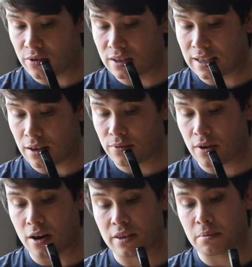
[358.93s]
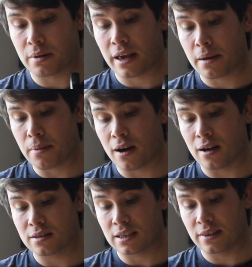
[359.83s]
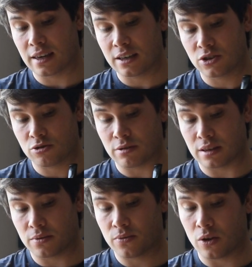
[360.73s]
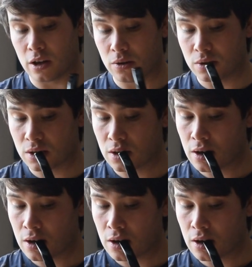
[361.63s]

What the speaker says: the South Farthing play a part in the history that follows,